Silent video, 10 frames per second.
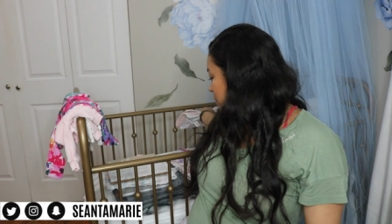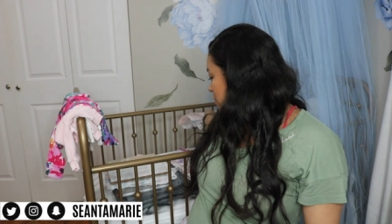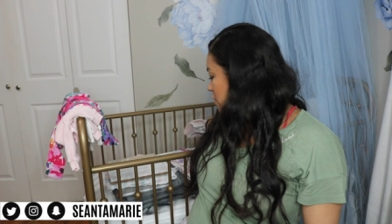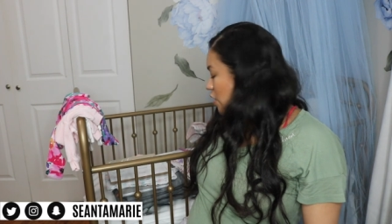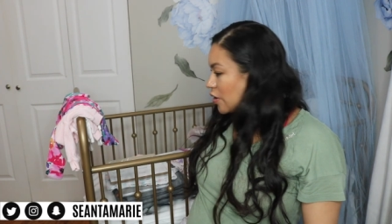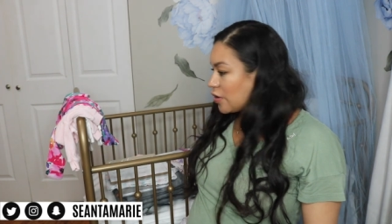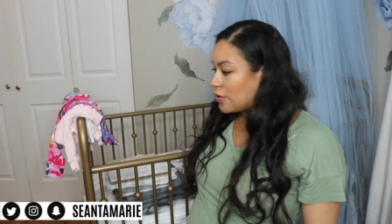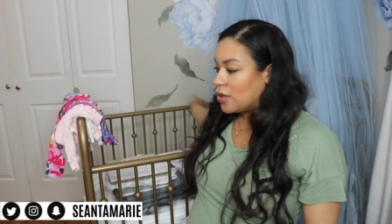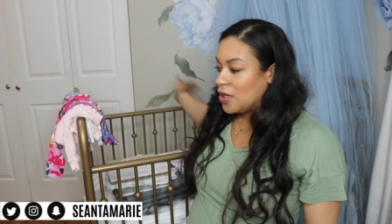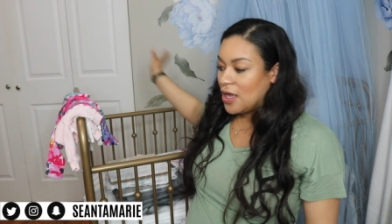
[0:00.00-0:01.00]

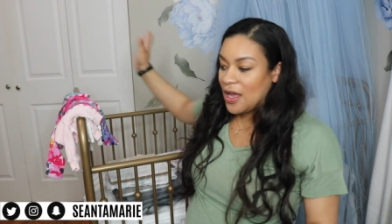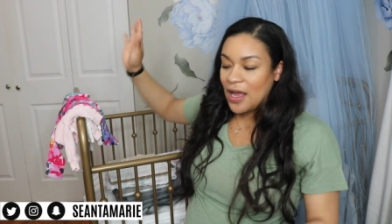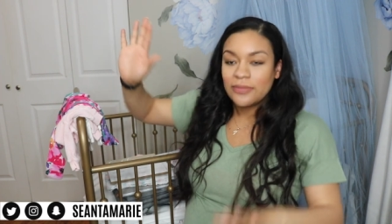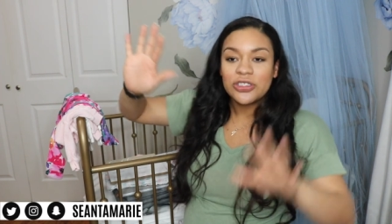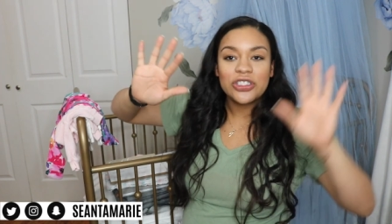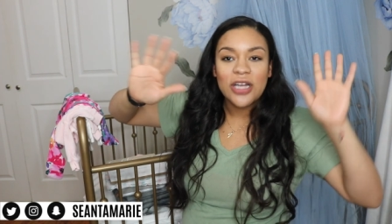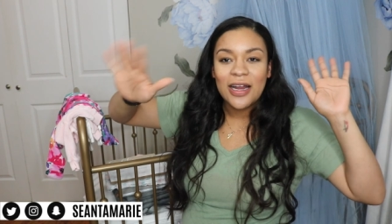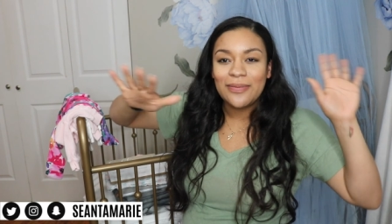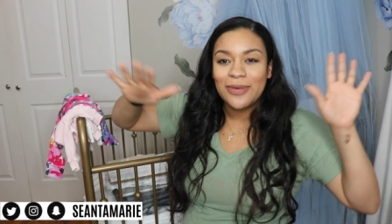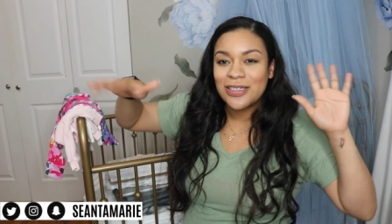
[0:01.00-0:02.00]
So I'm just
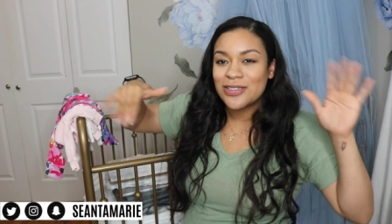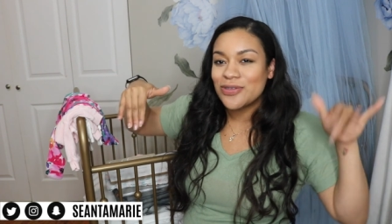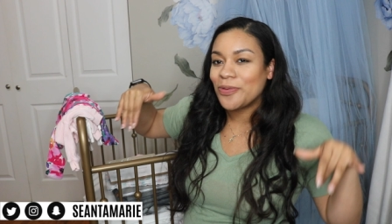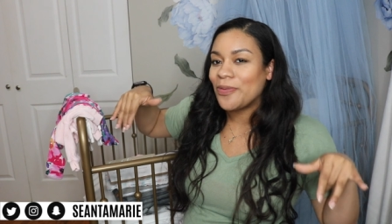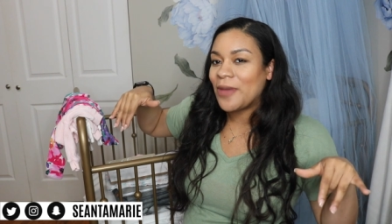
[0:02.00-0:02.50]
trying to be super